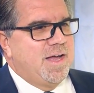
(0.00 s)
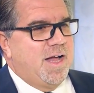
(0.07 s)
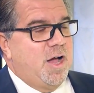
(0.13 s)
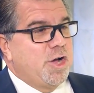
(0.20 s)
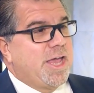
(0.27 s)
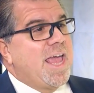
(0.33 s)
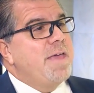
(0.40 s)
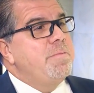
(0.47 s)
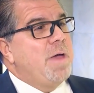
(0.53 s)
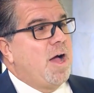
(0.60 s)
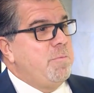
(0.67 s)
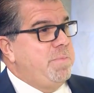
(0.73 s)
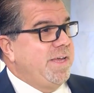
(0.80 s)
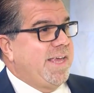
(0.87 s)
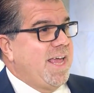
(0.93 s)
How
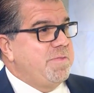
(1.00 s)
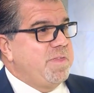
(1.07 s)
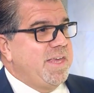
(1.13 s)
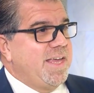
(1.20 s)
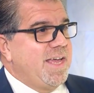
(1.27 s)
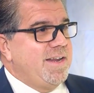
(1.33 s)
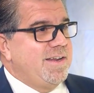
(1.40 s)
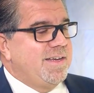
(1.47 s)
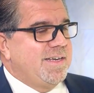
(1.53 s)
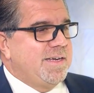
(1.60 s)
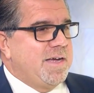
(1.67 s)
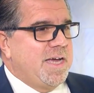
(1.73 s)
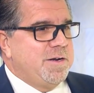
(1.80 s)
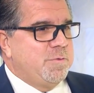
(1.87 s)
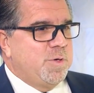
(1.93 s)
big can they get?
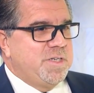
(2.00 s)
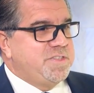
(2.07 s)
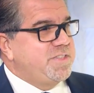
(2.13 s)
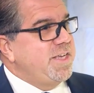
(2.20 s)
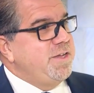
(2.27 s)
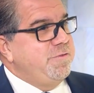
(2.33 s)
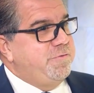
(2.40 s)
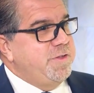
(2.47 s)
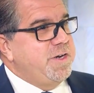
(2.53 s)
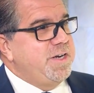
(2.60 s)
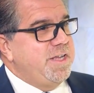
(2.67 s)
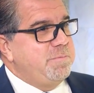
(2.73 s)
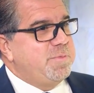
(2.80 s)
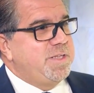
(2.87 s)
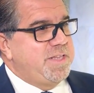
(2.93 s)
I don't want to say
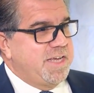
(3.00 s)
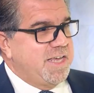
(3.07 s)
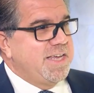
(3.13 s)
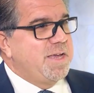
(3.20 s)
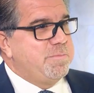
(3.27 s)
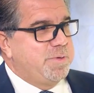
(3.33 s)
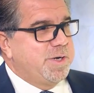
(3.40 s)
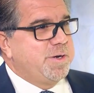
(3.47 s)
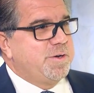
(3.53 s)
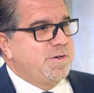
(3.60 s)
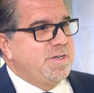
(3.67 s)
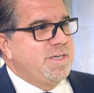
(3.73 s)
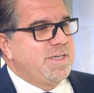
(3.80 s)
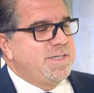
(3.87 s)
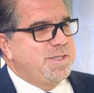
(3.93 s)
infinity, but they can get bigger.
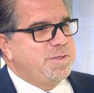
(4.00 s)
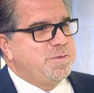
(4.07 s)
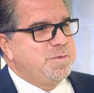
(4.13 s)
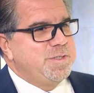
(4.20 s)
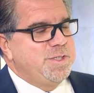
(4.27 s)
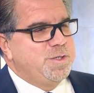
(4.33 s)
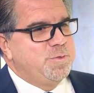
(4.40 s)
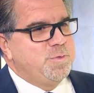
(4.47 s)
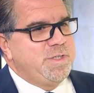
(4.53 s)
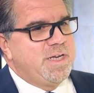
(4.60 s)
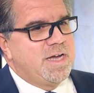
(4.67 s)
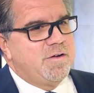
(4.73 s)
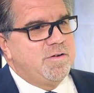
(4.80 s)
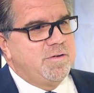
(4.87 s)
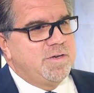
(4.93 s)
You know, we
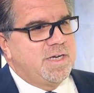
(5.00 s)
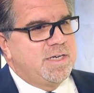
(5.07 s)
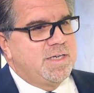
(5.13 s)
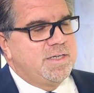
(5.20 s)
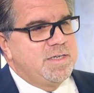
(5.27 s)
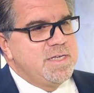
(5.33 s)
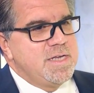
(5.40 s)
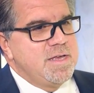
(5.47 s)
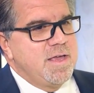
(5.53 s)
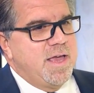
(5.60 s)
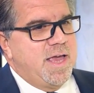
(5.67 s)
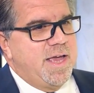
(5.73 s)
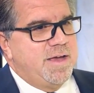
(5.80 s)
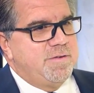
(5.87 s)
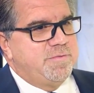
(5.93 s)
now
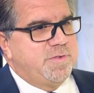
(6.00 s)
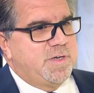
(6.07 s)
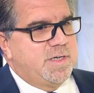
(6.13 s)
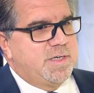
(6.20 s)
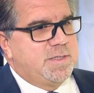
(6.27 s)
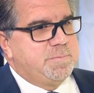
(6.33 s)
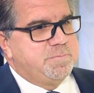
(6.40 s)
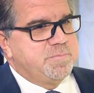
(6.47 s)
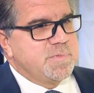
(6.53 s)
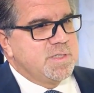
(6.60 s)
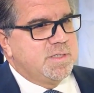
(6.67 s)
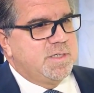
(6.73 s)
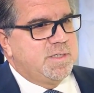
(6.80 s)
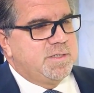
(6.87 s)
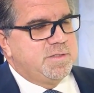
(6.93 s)
have
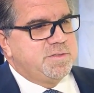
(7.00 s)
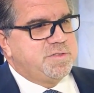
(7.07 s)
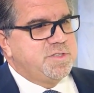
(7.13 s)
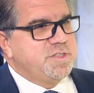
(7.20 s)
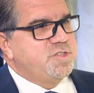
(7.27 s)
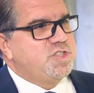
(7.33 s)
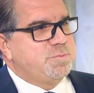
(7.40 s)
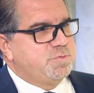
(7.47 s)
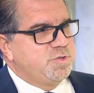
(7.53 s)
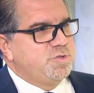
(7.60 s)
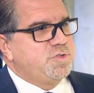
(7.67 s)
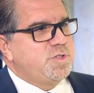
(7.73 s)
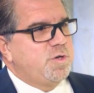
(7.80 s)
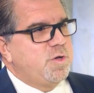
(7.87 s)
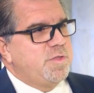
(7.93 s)
6 ships or
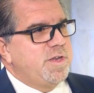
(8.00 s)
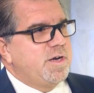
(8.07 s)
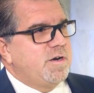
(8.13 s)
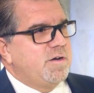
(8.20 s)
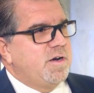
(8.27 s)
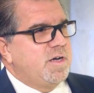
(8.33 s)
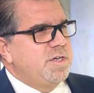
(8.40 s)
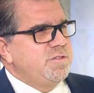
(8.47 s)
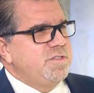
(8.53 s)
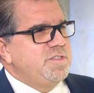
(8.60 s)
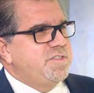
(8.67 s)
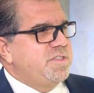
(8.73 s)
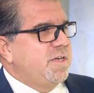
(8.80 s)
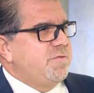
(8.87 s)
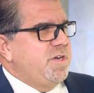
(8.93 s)
so that are
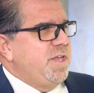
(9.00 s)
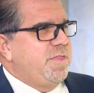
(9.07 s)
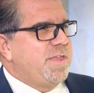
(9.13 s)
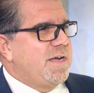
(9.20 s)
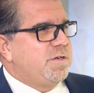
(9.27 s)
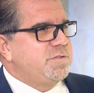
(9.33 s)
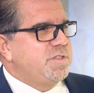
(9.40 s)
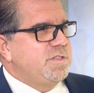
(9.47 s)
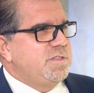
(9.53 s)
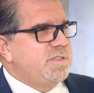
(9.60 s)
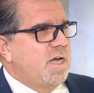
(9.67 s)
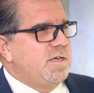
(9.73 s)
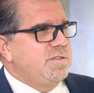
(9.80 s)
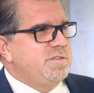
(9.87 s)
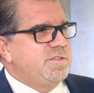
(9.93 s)
170,000
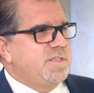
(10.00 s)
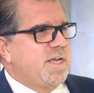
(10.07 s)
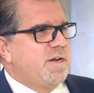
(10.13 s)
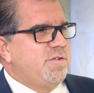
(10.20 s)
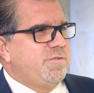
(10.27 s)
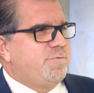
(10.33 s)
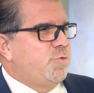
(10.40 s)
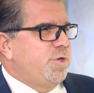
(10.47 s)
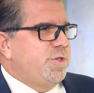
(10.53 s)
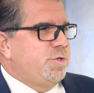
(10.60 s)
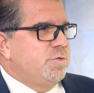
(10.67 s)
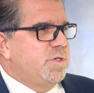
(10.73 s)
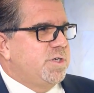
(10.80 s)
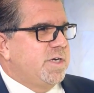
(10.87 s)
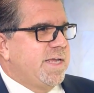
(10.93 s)
tons, carry
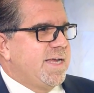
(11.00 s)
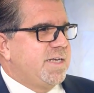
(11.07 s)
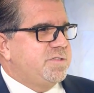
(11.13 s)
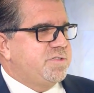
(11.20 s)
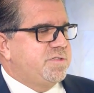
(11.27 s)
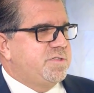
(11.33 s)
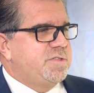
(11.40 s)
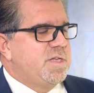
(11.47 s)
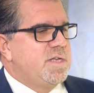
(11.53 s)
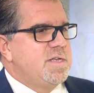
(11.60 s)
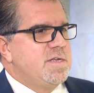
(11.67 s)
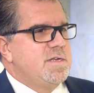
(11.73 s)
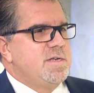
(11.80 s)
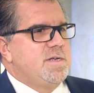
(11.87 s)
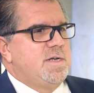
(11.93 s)
4,200 guests,
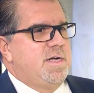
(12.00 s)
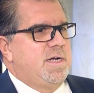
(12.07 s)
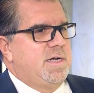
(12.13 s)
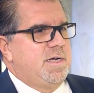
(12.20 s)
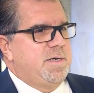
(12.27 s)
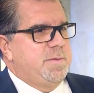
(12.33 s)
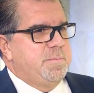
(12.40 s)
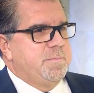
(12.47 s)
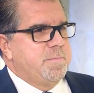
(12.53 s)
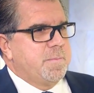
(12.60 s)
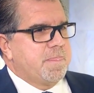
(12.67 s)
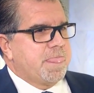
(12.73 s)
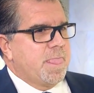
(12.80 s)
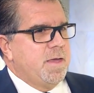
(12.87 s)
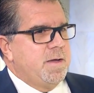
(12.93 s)

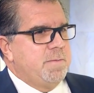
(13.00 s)
and